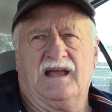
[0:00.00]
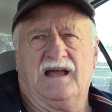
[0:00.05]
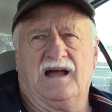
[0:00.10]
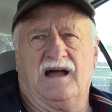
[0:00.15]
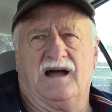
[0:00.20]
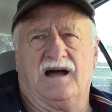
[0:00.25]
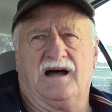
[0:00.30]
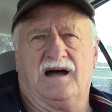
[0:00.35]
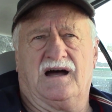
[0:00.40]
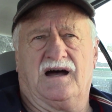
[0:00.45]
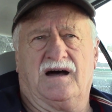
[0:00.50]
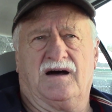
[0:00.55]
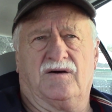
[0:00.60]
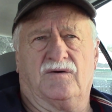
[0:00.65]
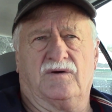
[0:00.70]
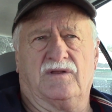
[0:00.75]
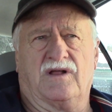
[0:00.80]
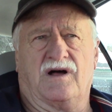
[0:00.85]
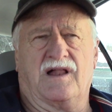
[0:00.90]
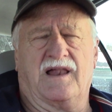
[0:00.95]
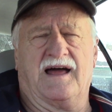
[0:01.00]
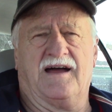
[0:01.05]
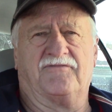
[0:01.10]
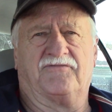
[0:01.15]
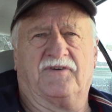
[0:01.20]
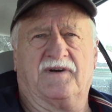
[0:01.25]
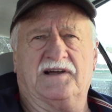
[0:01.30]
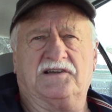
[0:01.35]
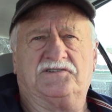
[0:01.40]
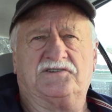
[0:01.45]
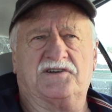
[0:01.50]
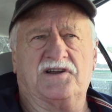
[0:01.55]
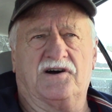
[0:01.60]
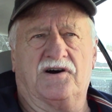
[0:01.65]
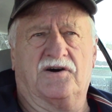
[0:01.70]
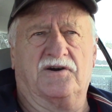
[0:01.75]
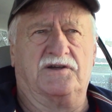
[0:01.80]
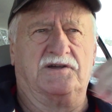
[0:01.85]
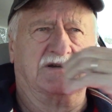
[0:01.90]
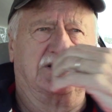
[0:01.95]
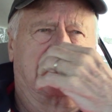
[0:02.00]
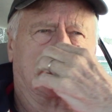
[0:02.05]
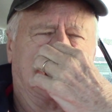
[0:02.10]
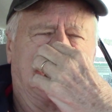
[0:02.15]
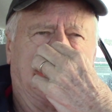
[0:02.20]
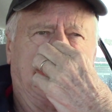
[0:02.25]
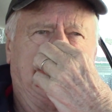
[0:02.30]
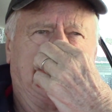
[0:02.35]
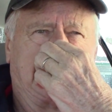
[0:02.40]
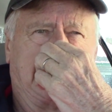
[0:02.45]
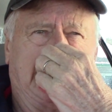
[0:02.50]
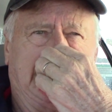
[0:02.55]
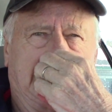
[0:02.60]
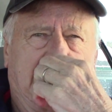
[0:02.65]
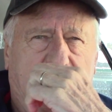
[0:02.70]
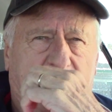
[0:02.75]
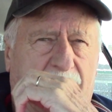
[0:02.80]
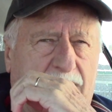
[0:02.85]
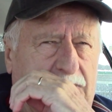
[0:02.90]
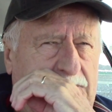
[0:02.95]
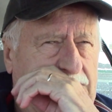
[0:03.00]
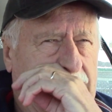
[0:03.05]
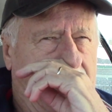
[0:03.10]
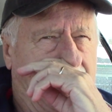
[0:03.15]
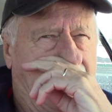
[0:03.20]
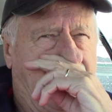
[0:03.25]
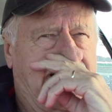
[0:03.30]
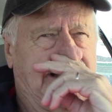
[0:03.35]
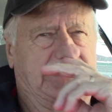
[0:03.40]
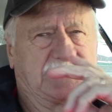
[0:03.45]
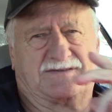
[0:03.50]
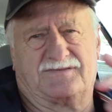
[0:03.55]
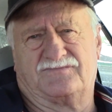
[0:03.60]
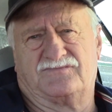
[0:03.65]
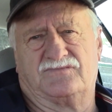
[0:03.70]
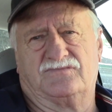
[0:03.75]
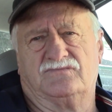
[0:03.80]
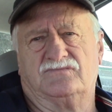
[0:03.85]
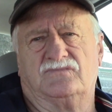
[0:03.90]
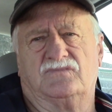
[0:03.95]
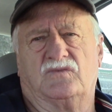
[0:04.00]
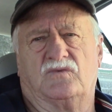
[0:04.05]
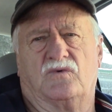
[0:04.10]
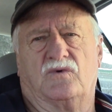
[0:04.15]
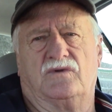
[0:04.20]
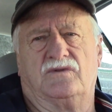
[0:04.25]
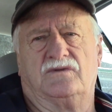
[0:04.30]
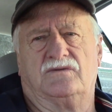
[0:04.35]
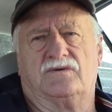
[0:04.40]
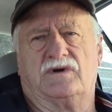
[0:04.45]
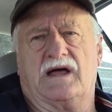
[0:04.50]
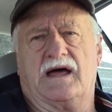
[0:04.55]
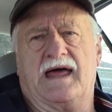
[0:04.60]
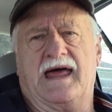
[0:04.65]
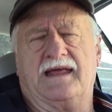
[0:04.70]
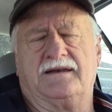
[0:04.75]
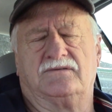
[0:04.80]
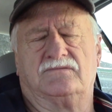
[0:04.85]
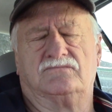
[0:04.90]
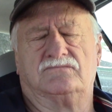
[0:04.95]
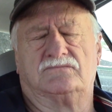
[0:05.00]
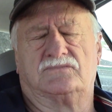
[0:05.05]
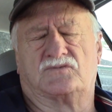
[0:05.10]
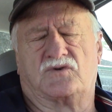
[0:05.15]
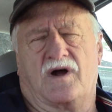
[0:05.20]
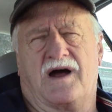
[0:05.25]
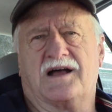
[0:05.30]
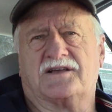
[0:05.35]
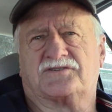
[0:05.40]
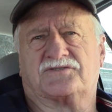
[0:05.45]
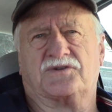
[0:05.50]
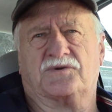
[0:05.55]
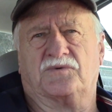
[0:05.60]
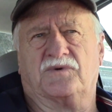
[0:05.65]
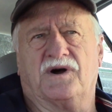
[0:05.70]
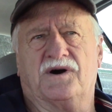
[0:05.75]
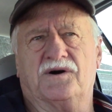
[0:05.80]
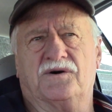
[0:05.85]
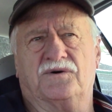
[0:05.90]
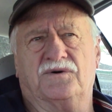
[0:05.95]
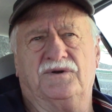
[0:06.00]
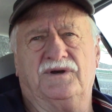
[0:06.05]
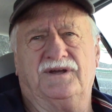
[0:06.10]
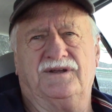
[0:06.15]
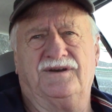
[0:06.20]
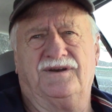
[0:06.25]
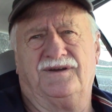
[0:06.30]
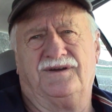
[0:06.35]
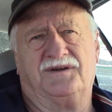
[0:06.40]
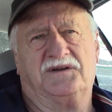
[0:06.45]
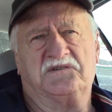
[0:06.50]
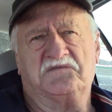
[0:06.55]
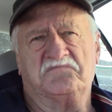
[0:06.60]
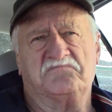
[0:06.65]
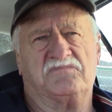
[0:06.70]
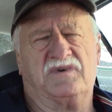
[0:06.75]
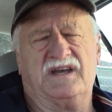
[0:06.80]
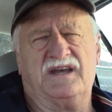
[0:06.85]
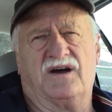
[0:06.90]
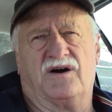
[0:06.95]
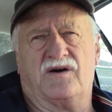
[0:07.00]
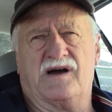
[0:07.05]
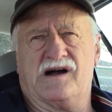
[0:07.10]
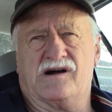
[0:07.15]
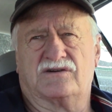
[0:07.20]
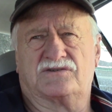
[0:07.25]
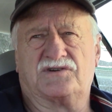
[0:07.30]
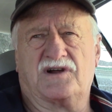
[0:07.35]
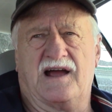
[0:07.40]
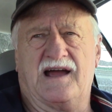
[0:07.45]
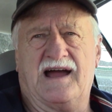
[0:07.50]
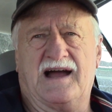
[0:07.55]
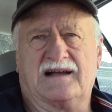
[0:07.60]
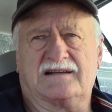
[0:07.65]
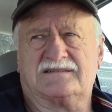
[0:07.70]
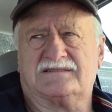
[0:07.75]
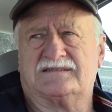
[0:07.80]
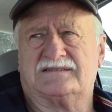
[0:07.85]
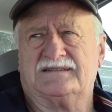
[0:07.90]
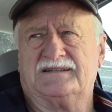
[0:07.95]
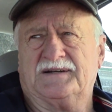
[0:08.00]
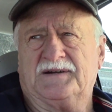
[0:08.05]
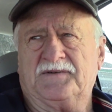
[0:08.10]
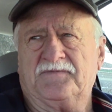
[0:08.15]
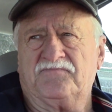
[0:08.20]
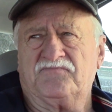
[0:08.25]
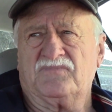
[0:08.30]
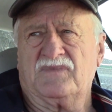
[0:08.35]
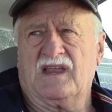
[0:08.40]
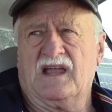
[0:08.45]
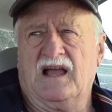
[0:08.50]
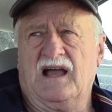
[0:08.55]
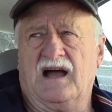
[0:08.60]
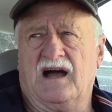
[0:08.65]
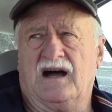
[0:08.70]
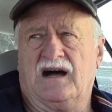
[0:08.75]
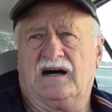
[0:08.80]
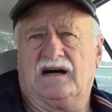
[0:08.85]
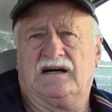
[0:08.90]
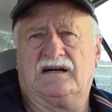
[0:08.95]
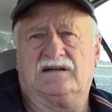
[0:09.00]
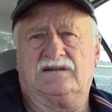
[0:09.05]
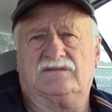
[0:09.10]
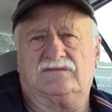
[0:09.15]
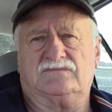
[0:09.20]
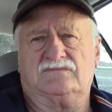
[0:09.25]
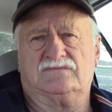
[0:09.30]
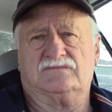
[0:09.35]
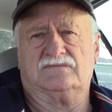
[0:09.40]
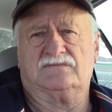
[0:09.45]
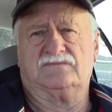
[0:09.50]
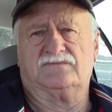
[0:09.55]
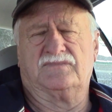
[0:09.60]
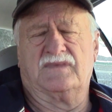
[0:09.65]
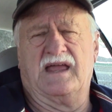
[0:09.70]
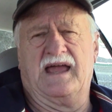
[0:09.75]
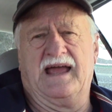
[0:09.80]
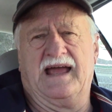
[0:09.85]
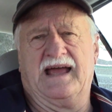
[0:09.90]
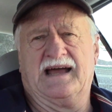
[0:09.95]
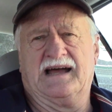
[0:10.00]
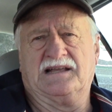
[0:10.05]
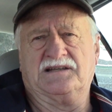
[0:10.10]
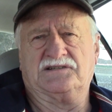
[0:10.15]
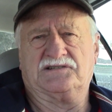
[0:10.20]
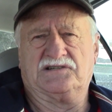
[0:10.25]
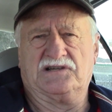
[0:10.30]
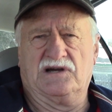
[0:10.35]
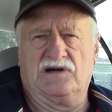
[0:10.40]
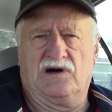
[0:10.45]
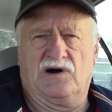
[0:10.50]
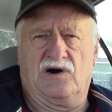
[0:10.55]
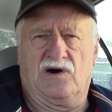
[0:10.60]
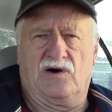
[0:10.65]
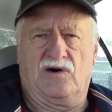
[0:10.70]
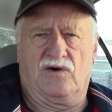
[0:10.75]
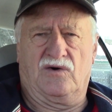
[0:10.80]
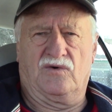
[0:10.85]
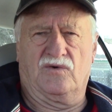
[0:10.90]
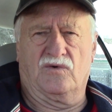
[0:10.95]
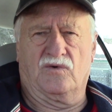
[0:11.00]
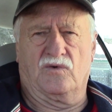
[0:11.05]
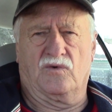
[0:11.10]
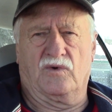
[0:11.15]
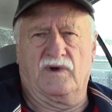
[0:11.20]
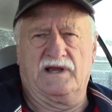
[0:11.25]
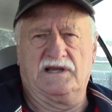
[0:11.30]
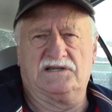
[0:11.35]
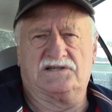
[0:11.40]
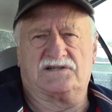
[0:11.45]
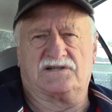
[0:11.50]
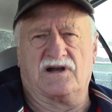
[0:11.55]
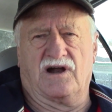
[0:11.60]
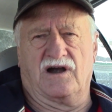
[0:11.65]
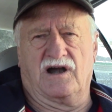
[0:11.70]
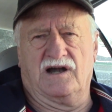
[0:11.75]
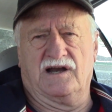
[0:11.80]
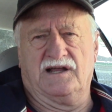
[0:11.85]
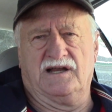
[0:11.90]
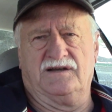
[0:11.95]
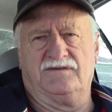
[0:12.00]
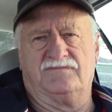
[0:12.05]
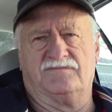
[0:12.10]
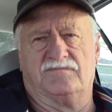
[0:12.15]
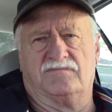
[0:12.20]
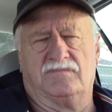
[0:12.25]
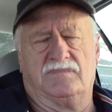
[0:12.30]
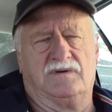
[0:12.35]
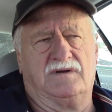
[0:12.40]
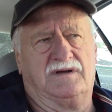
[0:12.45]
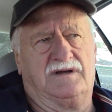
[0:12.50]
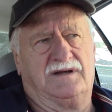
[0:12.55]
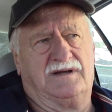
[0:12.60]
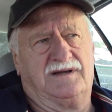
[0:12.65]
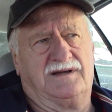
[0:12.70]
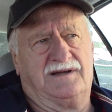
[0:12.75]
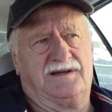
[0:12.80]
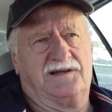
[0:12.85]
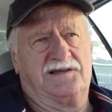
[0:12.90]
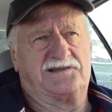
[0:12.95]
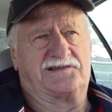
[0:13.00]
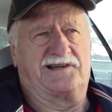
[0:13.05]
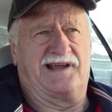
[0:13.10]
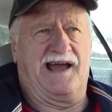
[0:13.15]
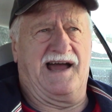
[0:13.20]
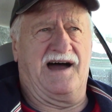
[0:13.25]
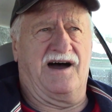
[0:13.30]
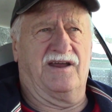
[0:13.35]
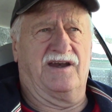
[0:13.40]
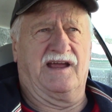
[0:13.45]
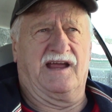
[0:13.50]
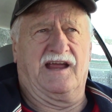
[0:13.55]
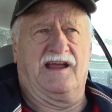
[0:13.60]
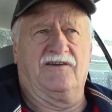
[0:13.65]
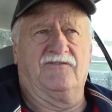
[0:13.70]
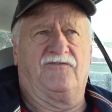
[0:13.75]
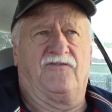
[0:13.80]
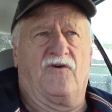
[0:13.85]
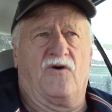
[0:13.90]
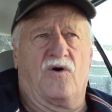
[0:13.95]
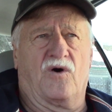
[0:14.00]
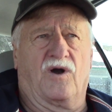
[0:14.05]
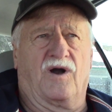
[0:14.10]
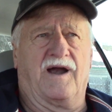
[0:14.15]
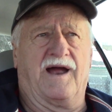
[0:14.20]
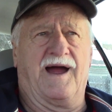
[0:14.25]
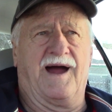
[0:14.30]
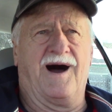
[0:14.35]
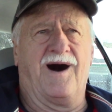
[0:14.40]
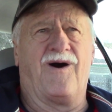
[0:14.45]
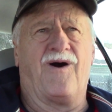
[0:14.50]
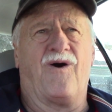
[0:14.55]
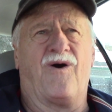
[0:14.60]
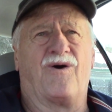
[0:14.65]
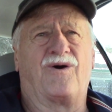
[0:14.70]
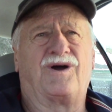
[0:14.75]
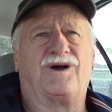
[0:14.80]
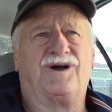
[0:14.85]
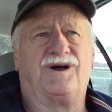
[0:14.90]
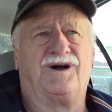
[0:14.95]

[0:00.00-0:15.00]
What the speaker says: With all that fresh snow, usually you'd see some elk tracks that had crossed the road, but no elk tracks. And so we started scouting for elk,